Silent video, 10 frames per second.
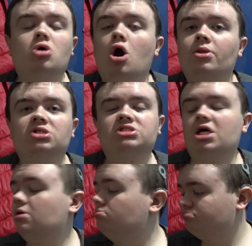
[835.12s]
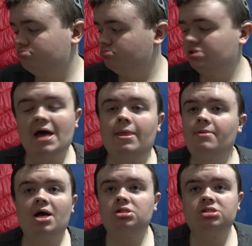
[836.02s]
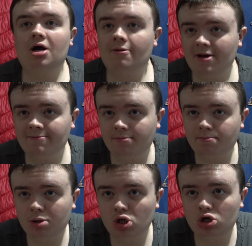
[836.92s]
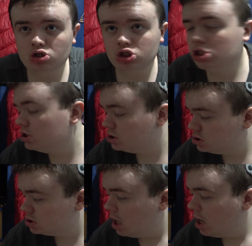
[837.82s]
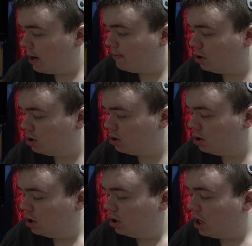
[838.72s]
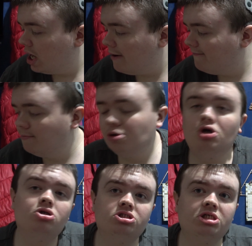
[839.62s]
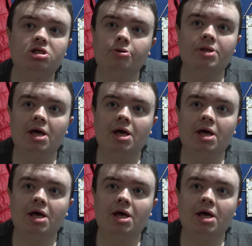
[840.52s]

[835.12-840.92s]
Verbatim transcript: Honestly, they're the best I've ever purchased. I, pur I haven't purchased any of